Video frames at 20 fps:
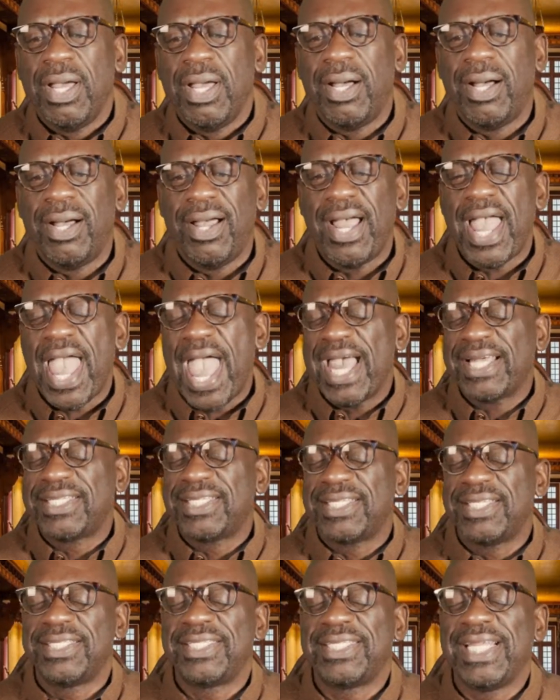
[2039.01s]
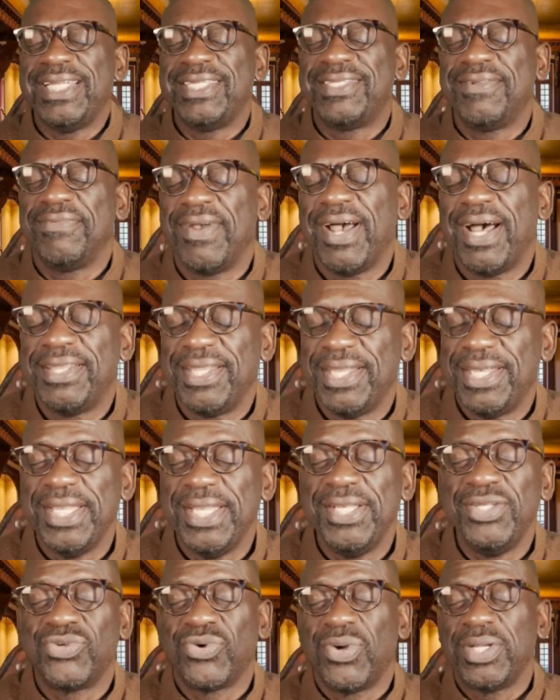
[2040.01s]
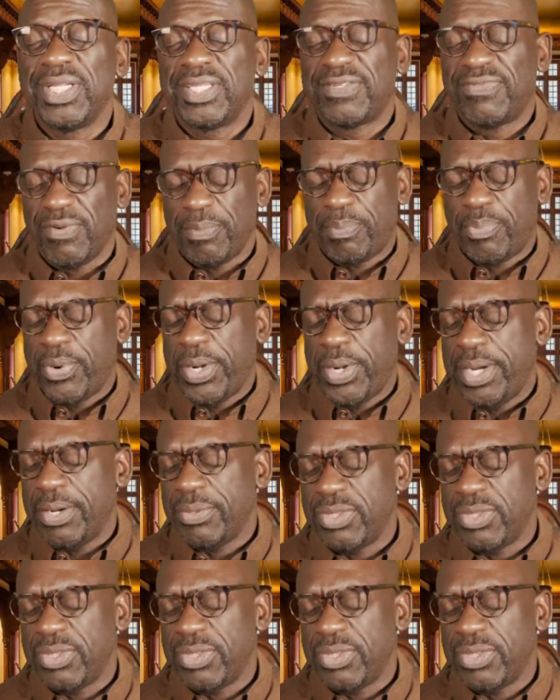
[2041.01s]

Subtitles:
ask the saints of God that didn't join us for prayer